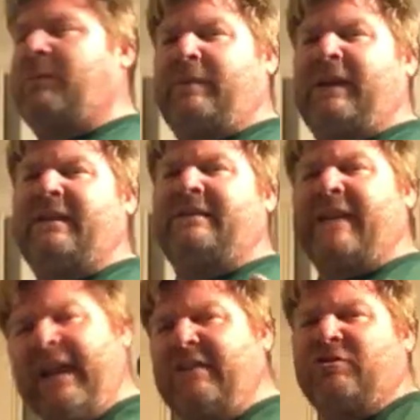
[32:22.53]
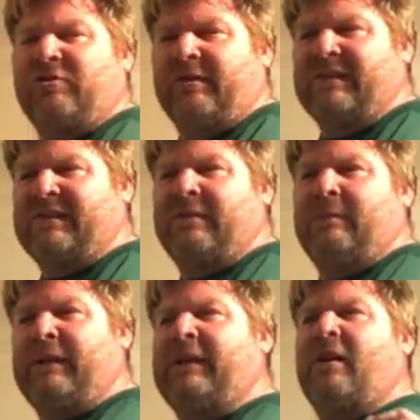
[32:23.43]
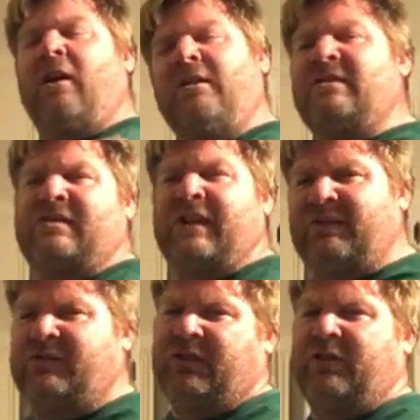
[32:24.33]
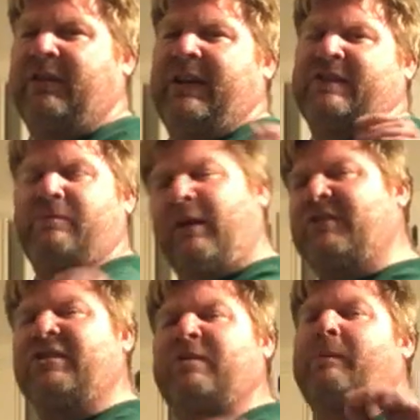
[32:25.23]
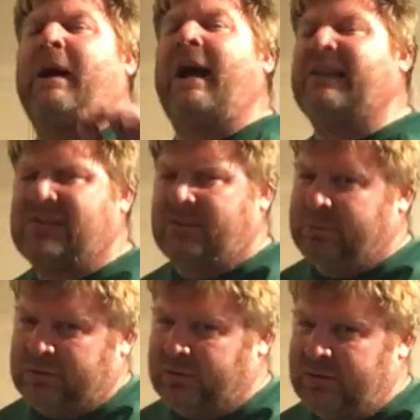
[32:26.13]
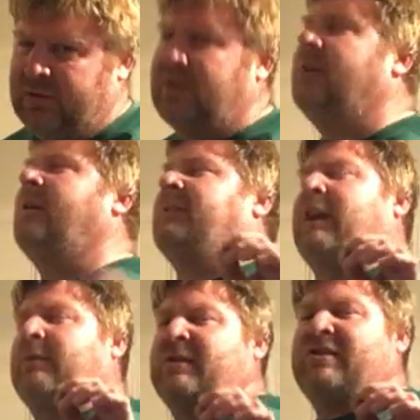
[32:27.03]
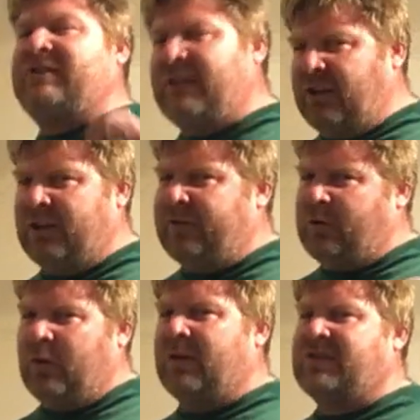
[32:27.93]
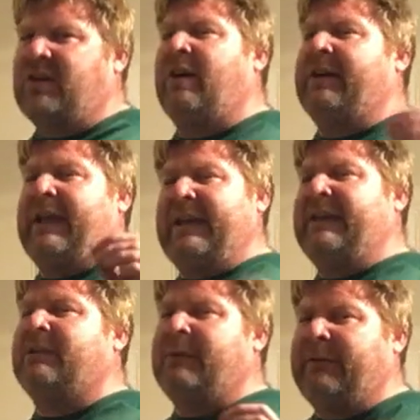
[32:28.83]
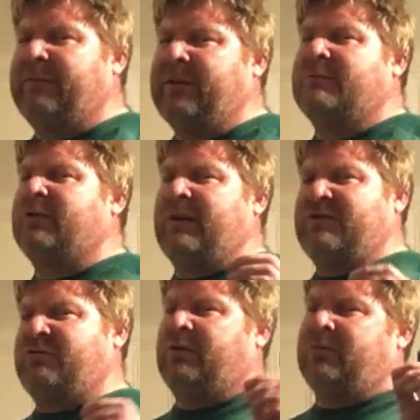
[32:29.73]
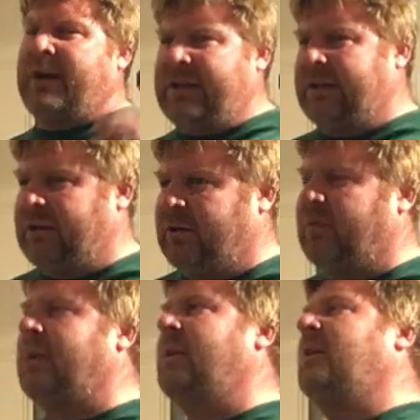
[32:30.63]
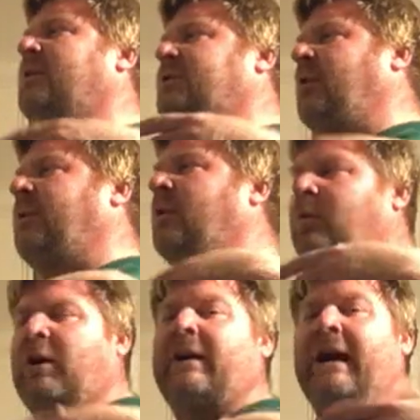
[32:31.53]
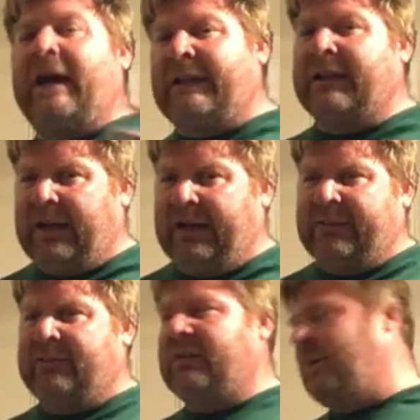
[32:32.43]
be dangerous, to be uncensored as much as possible. They were still, of course, on AM, FM terrestrial radio, so there were guidelines.